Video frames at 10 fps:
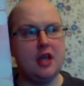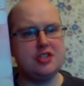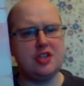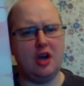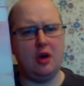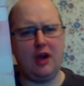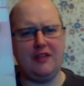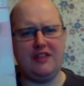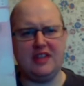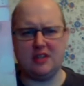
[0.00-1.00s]
So I
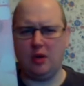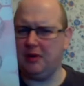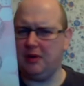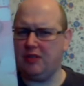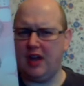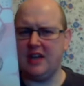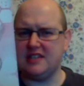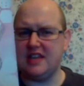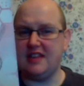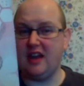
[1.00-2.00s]
think there's a couple of riders
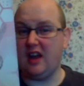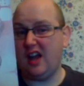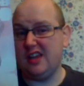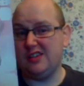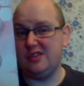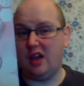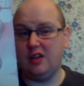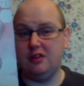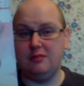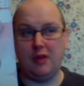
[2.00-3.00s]
there that I
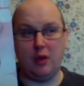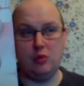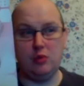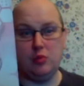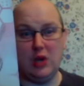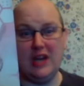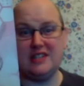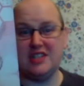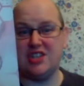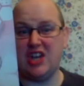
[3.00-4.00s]
I I will willing
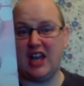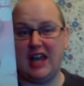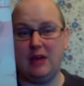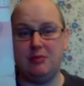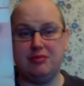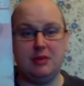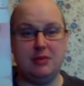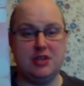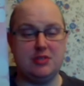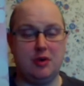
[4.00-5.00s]
to check out pretty
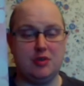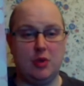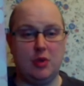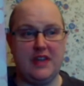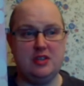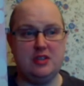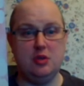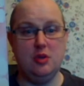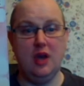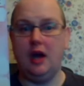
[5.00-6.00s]
much most of what they
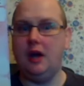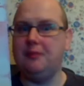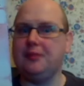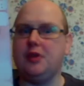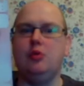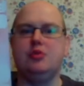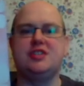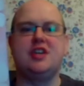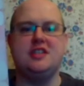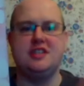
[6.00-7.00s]
do. Um, oh,
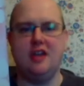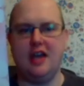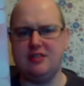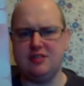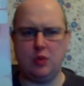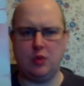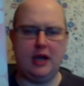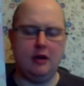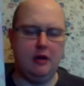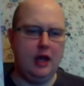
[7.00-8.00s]
Scott Snyder as
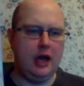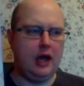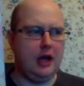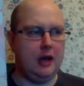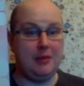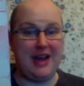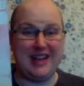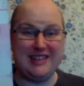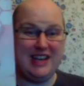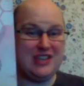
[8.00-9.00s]
well. Um,
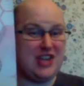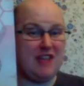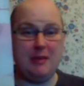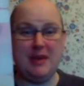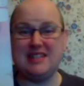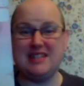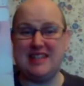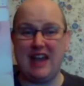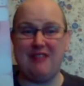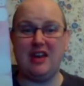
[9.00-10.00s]
and Jeff Lemire is
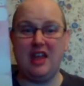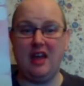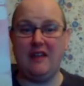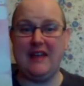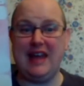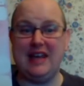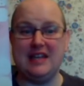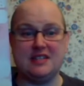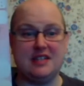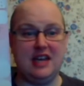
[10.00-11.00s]
definitely on that
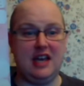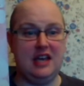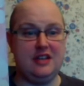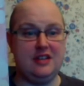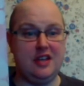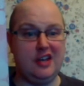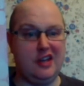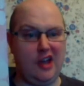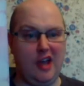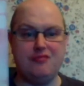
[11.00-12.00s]
list, and
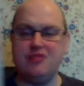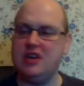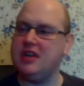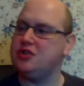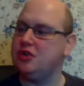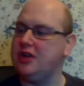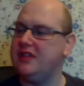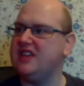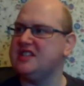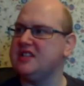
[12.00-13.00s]
uh, I really enjoyed
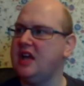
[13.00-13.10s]
this.